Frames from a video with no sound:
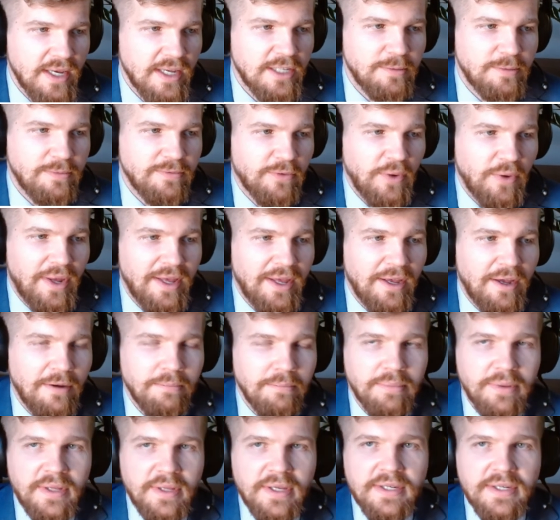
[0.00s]
is for
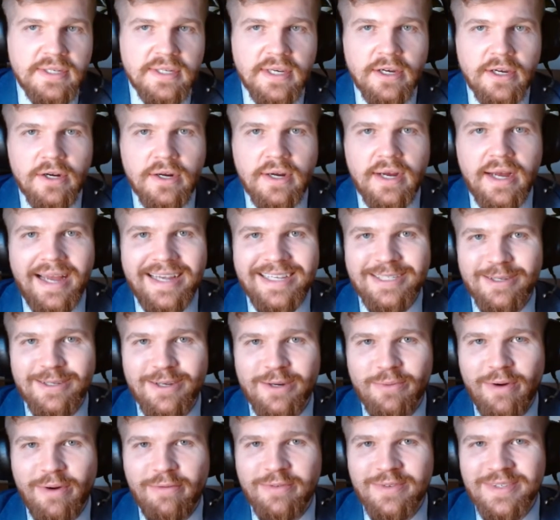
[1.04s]
incomplete
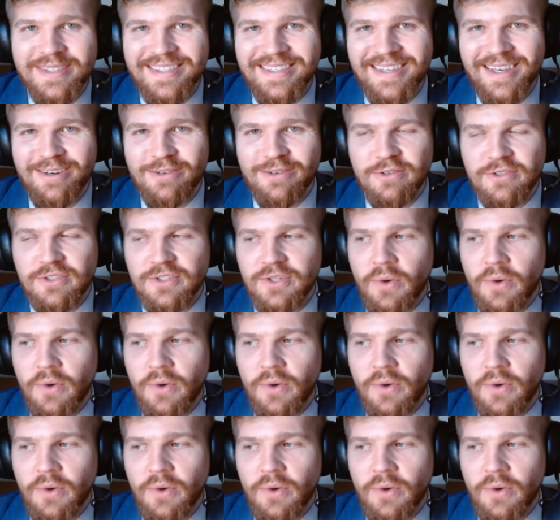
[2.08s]
reference letters.